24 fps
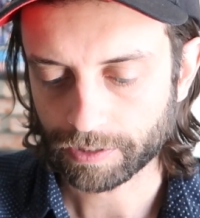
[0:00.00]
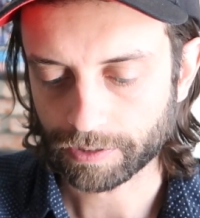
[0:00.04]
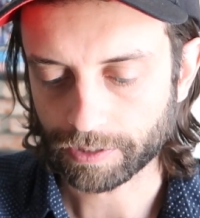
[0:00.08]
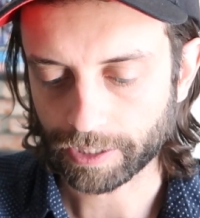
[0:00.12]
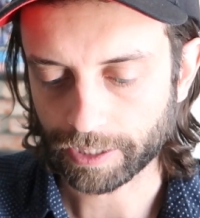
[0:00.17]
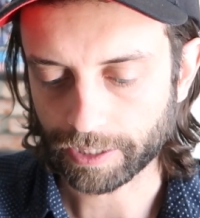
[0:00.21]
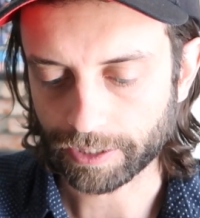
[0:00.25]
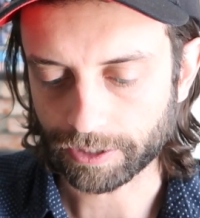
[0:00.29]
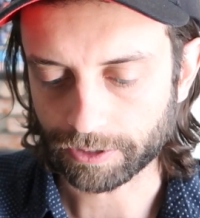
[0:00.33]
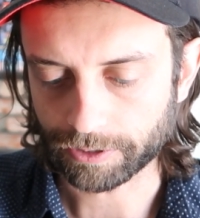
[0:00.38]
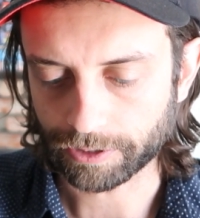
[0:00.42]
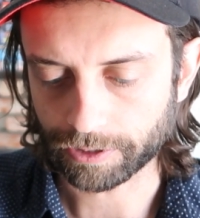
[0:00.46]

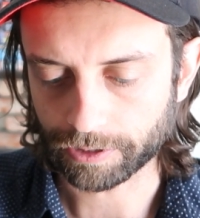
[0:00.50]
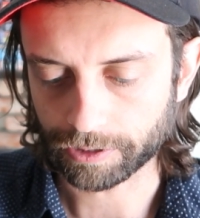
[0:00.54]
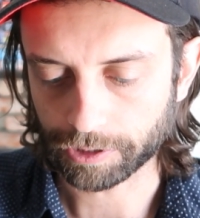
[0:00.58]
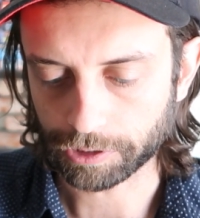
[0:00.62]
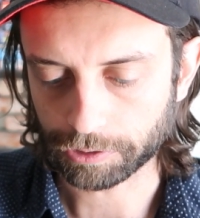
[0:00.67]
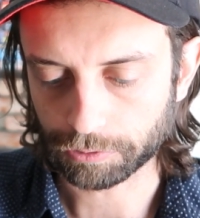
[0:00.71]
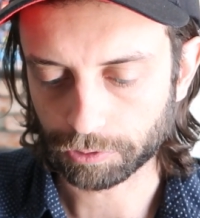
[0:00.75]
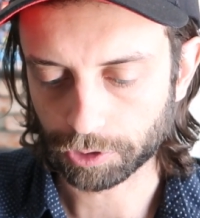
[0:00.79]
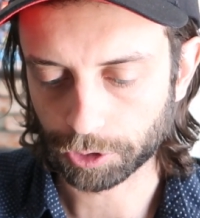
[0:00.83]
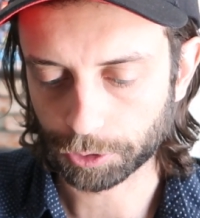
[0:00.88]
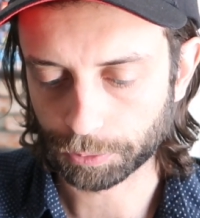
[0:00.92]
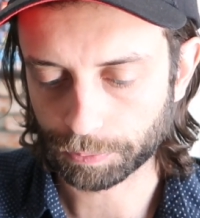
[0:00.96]
They are a
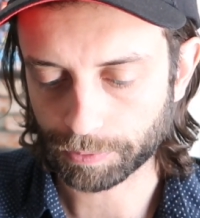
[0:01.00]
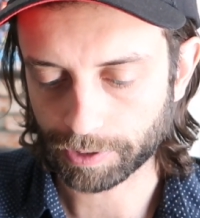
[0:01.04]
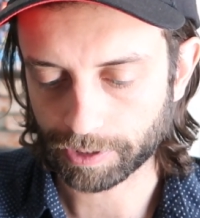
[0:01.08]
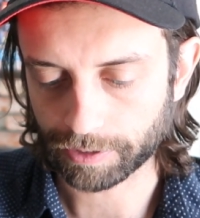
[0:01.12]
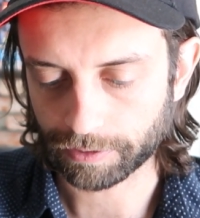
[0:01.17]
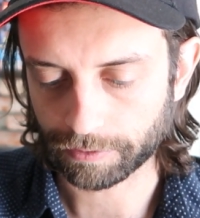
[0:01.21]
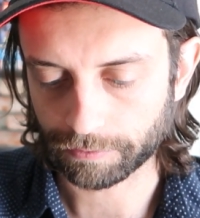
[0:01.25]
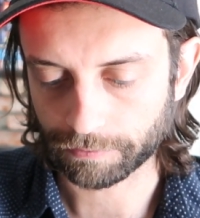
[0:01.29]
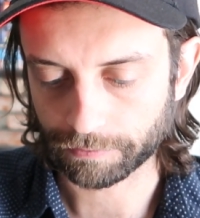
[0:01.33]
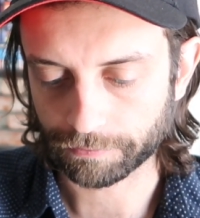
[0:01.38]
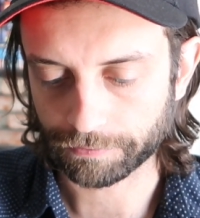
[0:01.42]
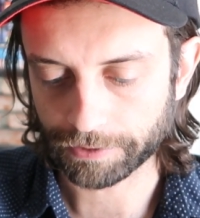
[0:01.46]
group
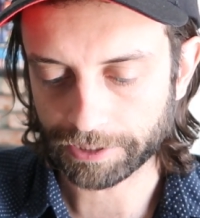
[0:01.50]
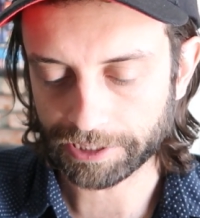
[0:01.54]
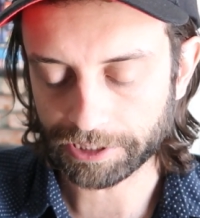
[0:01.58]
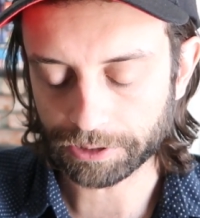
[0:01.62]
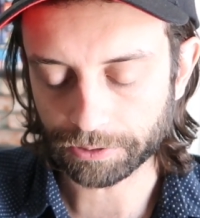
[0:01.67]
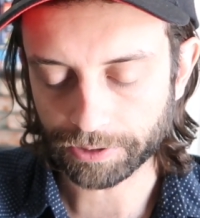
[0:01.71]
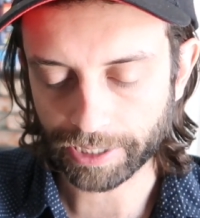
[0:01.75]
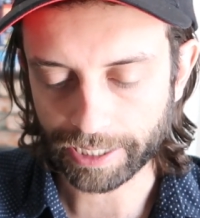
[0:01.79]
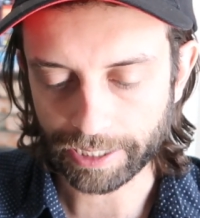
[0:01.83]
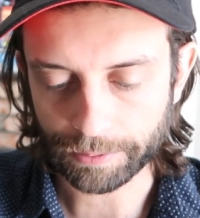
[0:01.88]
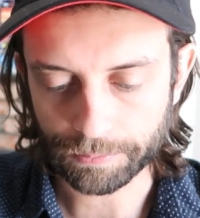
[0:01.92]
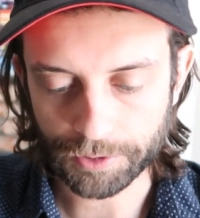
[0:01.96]
of
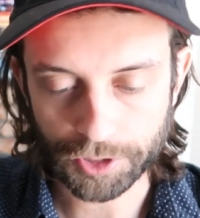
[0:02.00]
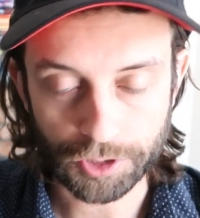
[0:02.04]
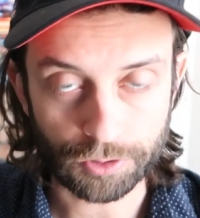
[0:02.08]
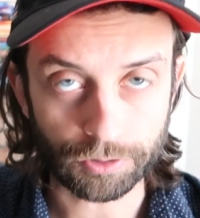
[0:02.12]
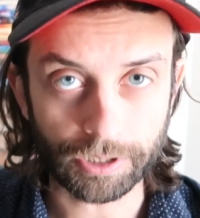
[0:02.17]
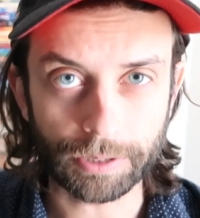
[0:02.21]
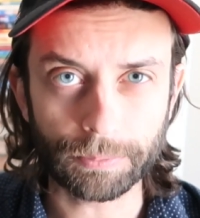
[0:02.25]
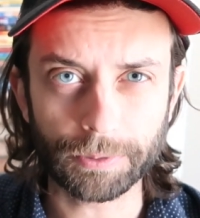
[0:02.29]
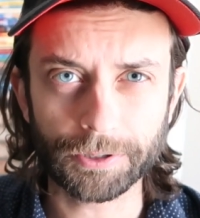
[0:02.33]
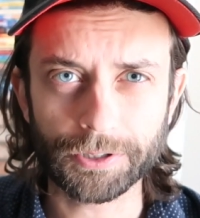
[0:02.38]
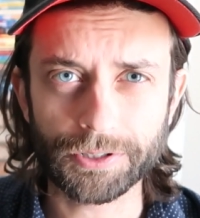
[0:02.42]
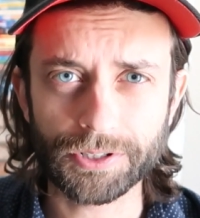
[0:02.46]
video game
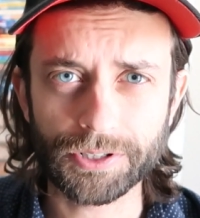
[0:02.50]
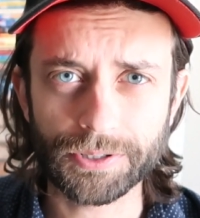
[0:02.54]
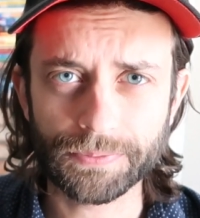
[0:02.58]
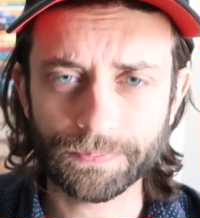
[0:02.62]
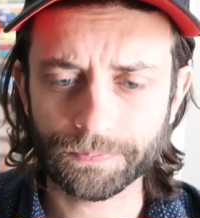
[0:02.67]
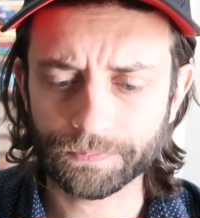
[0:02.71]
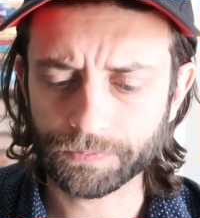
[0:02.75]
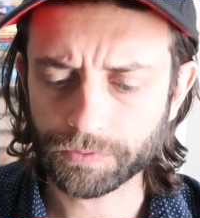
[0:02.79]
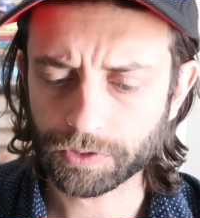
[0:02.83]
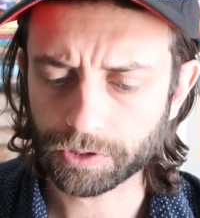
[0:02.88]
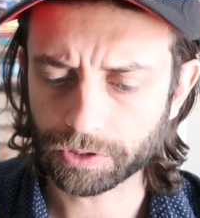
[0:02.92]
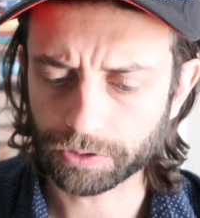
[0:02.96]
streamers
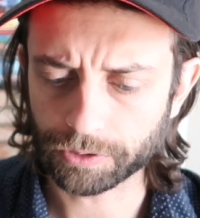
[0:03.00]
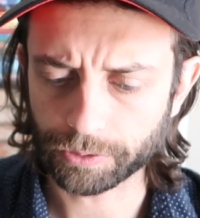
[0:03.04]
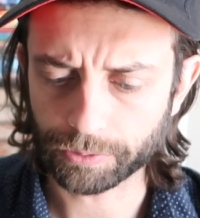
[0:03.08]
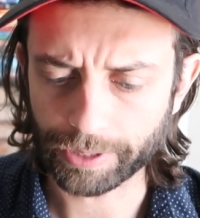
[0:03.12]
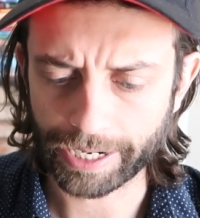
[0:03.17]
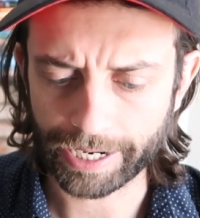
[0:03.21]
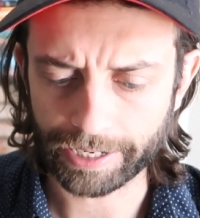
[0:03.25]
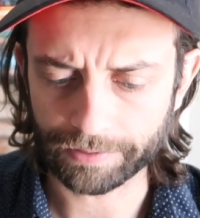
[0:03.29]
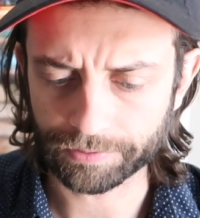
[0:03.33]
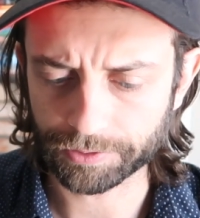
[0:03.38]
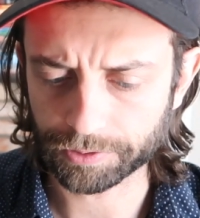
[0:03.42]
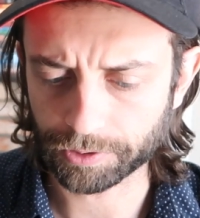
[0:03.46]
who
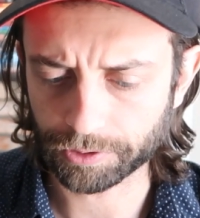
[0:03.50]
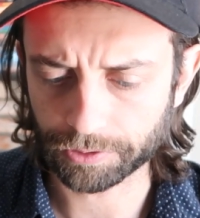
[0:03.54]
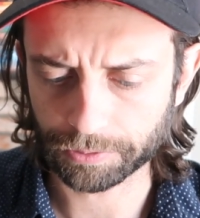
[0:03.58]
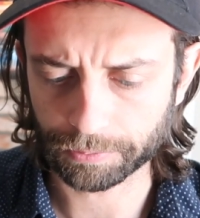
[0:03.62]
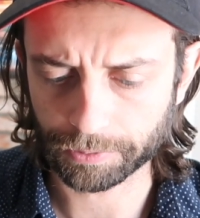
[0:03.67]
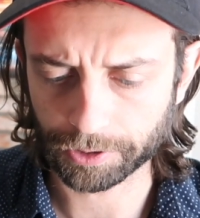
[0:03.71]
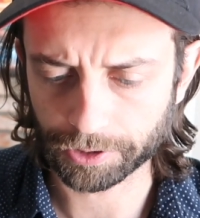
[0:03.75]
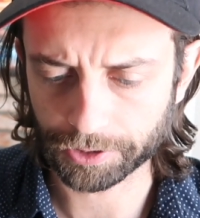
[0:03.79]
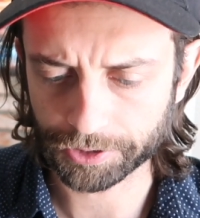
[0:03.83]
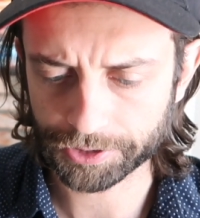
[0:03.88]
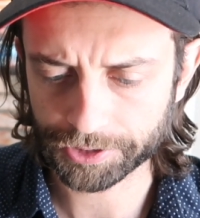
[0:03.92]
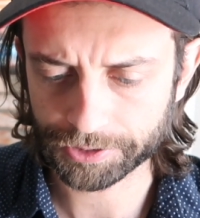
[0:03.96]
have their own
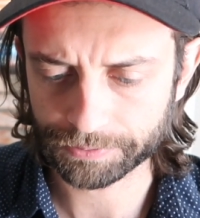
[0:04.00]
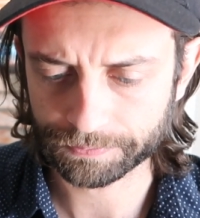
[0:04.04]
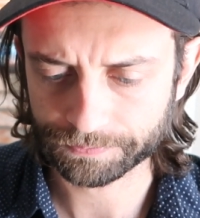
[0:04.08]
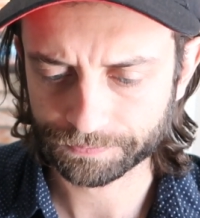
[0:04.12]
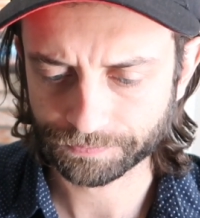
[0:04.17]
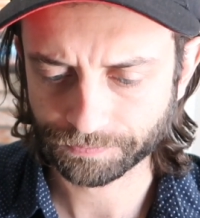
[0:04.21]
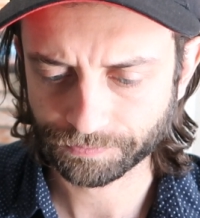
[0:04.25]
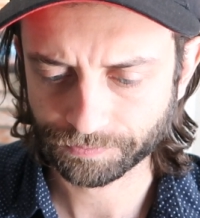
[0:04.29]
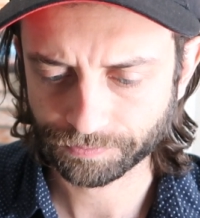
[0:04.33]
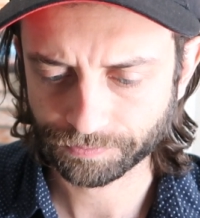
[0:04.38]
merch.